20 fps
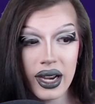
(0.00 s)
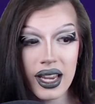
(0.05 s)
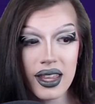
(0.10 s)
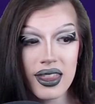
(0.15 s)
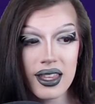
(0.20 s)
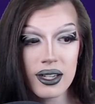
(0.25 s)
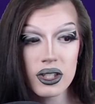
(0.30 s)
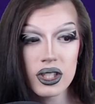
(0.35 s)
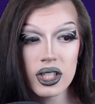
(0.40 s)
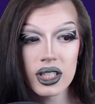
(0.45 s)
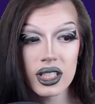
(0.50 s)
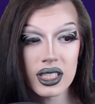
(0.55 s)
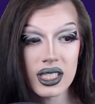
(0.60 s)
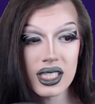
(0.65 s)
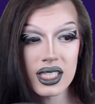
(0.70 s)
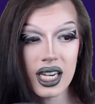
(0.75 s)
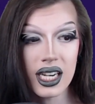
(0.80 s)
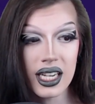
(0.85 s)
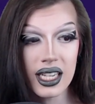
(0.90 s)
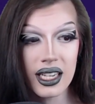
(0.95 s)
I think she looks
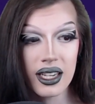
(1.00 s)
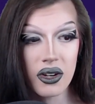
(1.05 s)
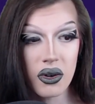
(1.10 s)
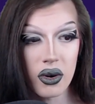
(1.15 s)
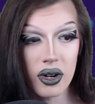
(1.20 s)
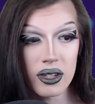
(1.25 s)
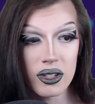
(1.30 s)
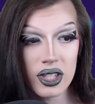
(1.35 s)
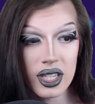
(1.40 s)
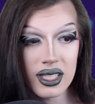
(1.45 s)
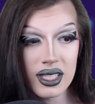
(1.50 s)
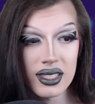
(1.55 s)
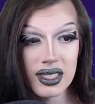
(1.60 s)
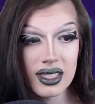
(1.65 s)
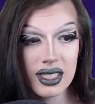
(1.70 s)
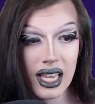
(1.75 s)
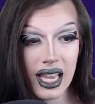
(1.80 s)
stunning and gorgeous,